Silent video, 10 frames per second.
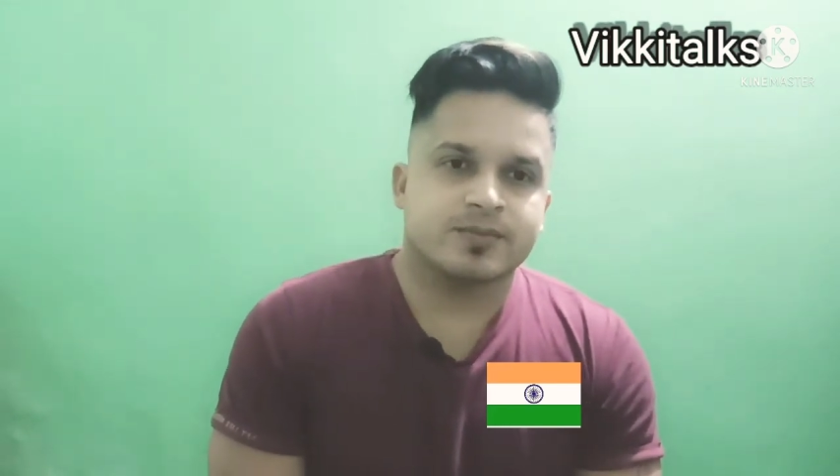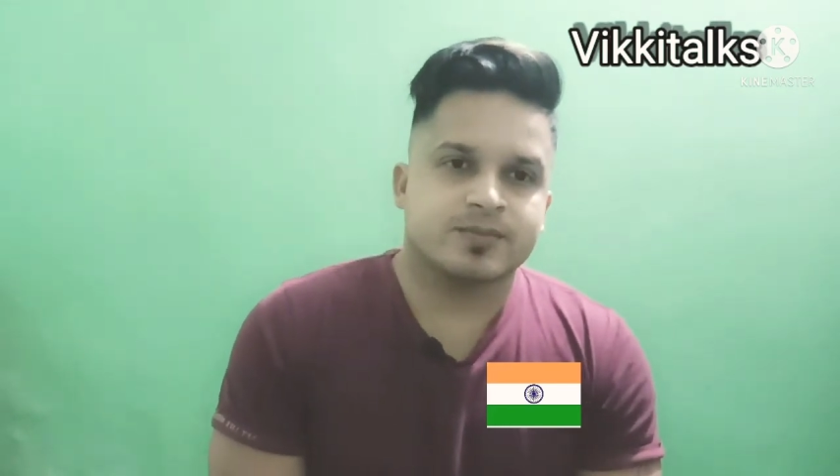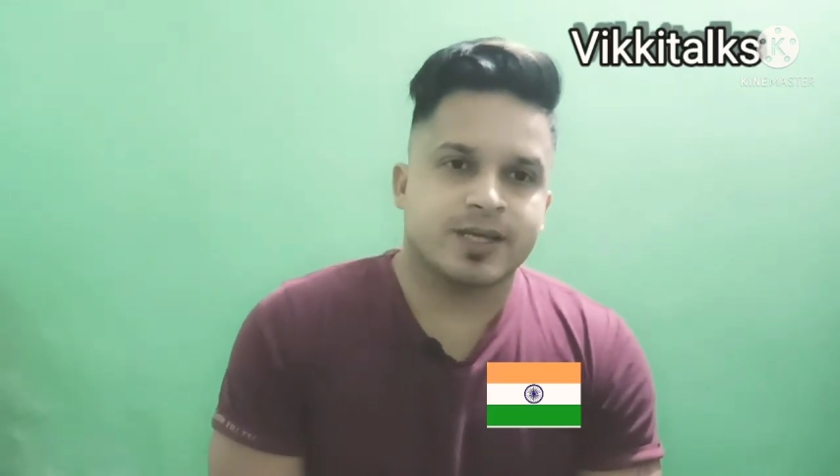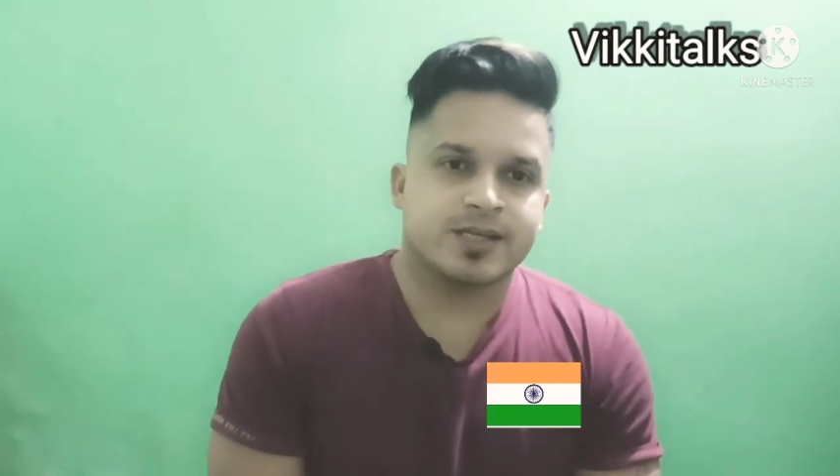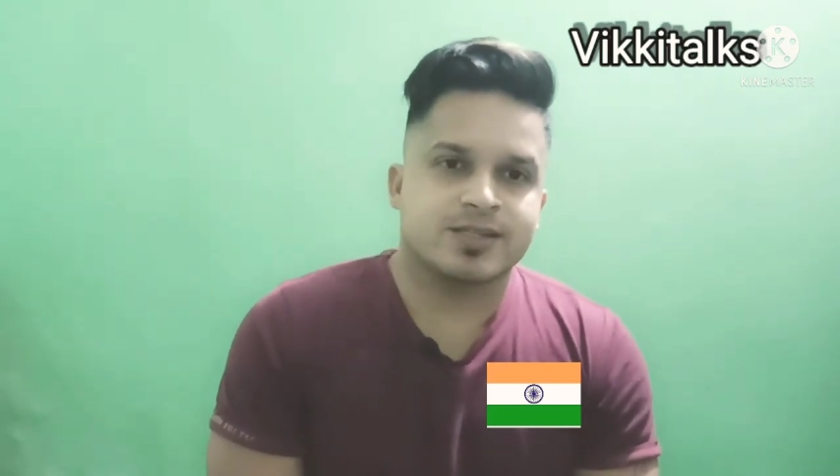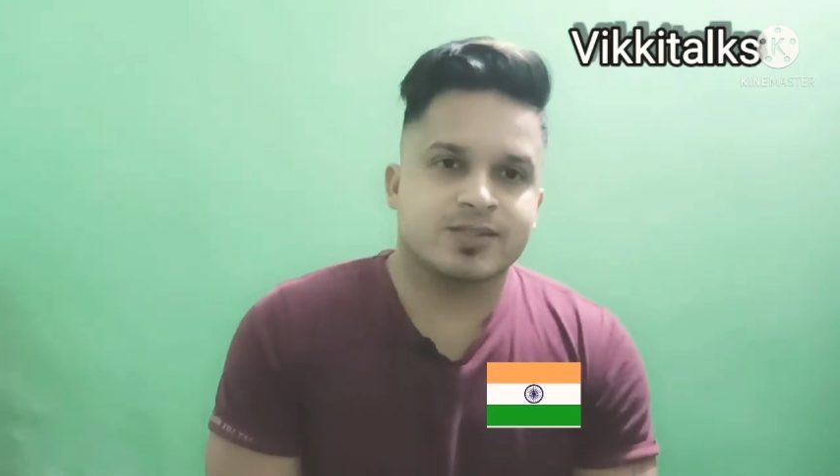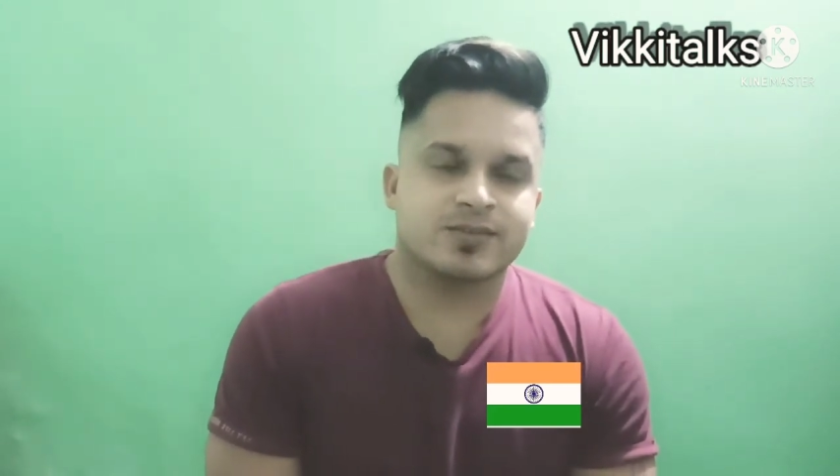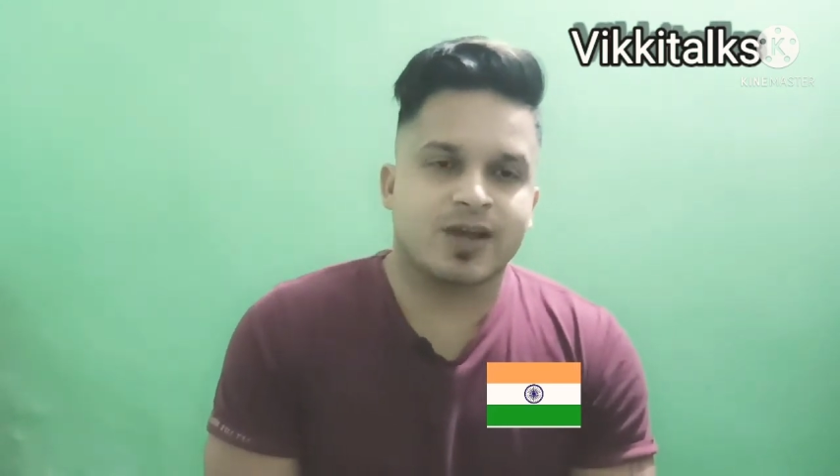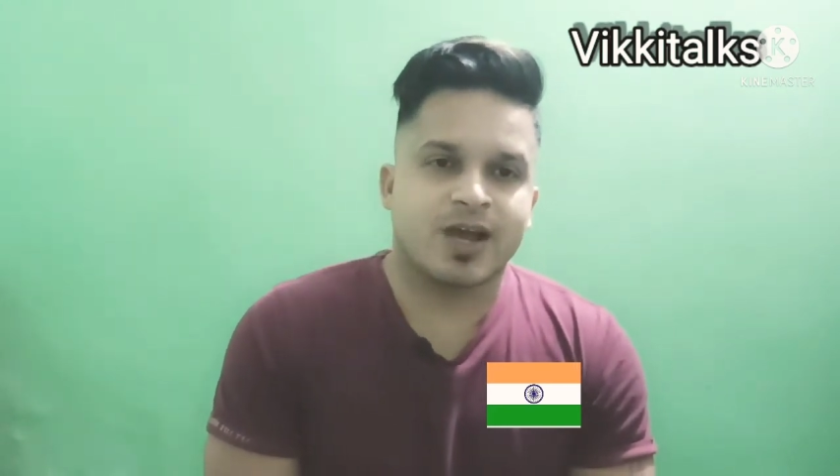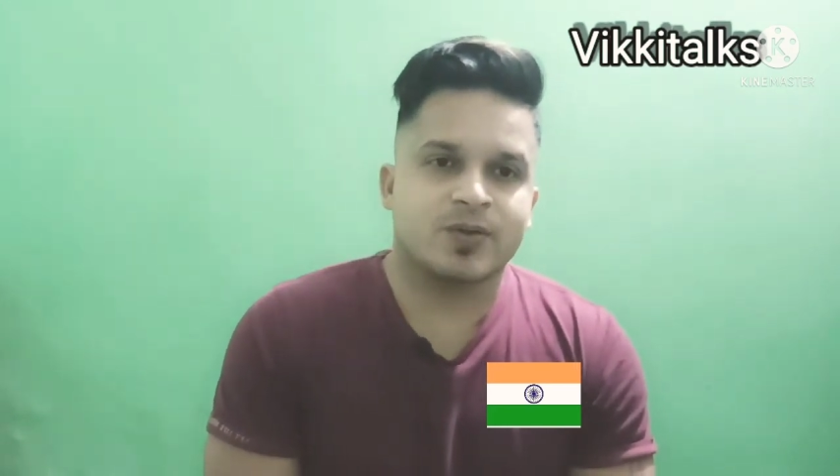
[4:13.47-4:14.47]
that
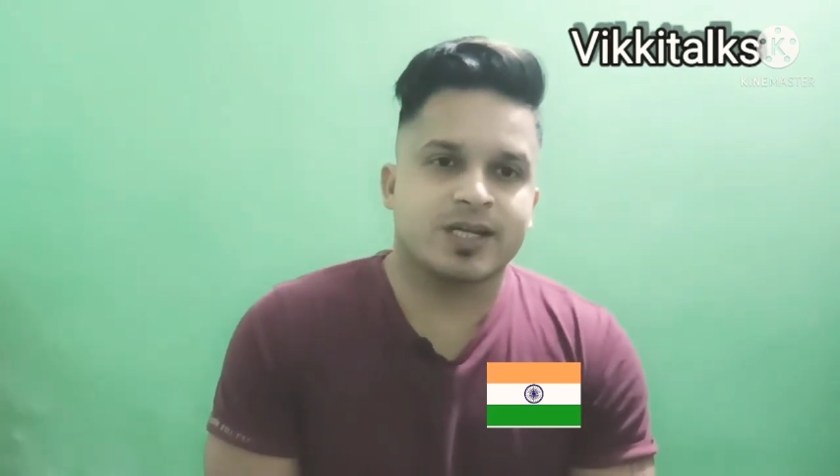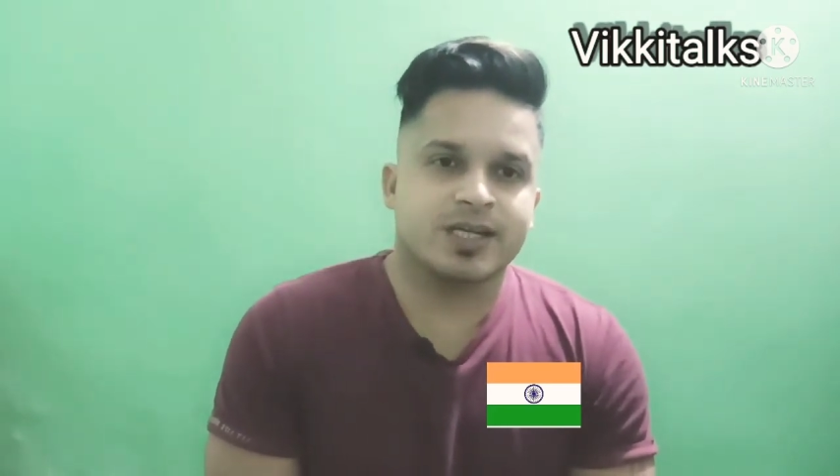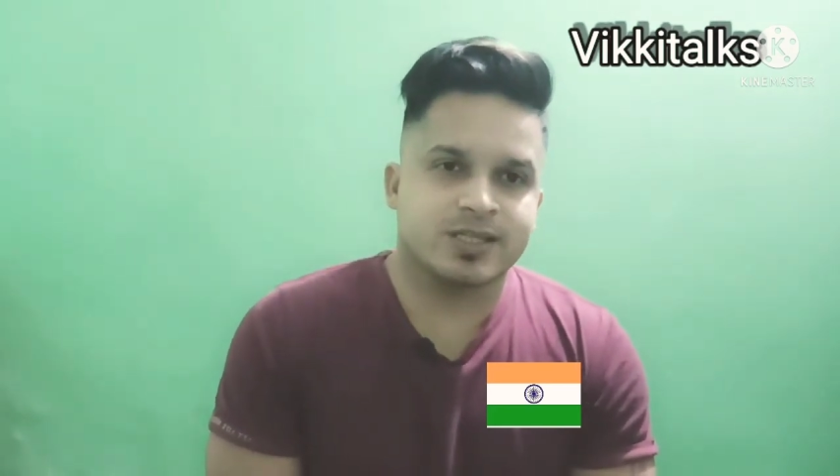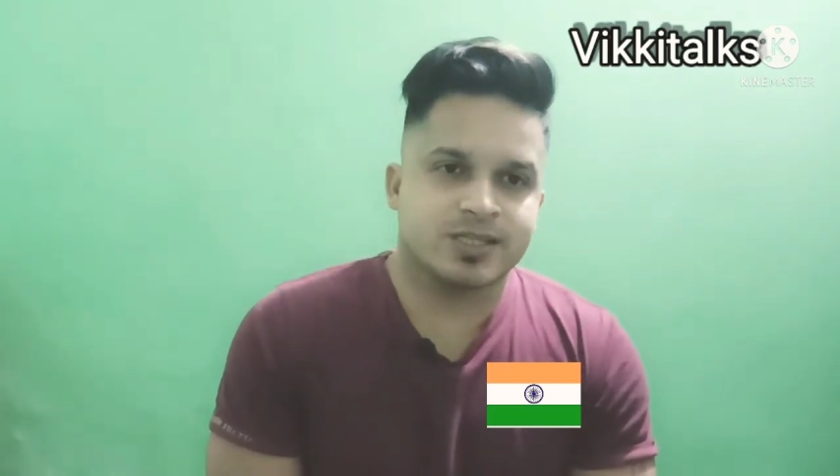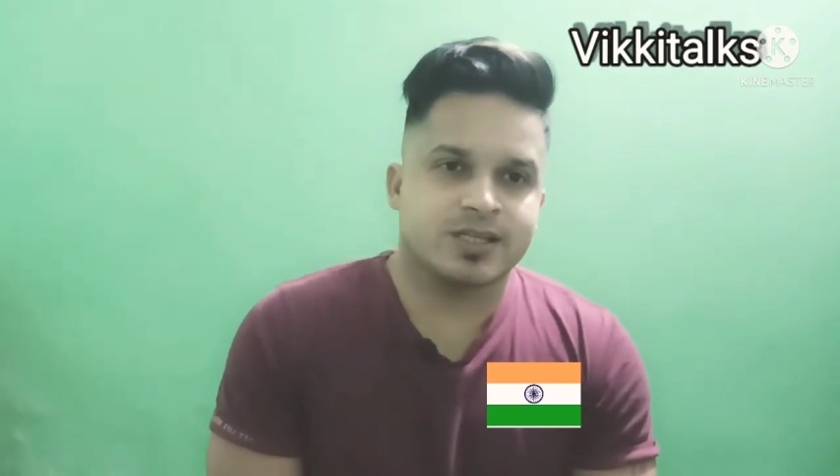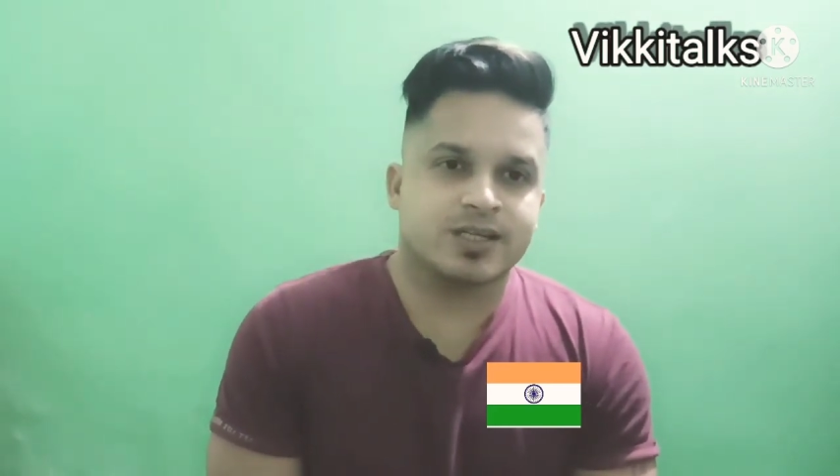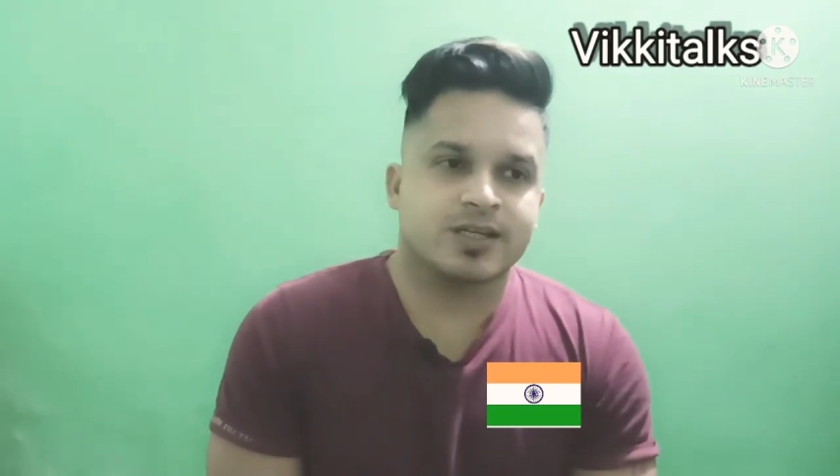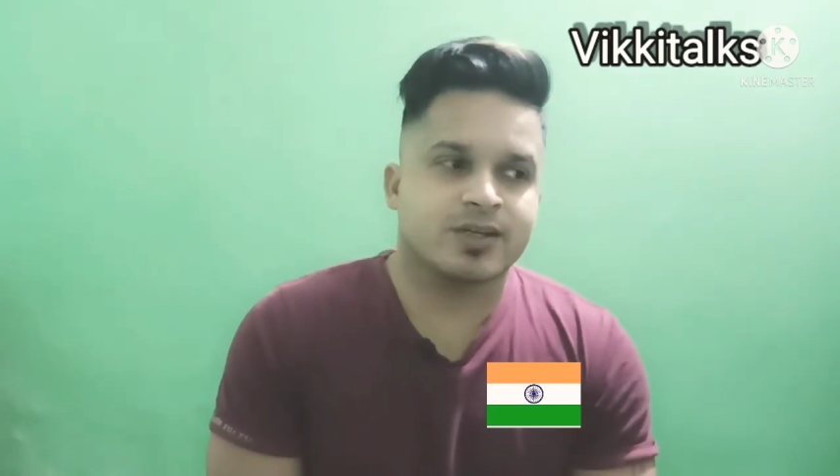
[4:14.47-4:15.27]
our India